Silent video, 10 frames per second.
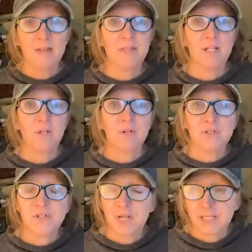And the
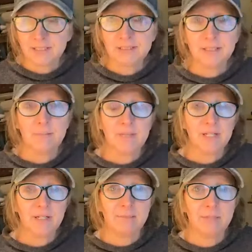Lord started
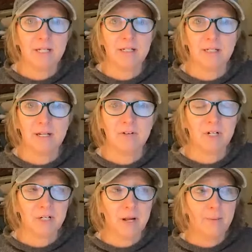something in me
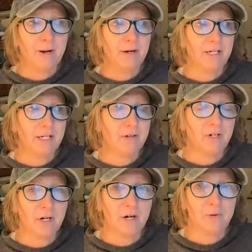about a
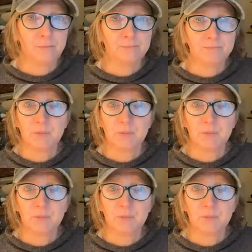year ago.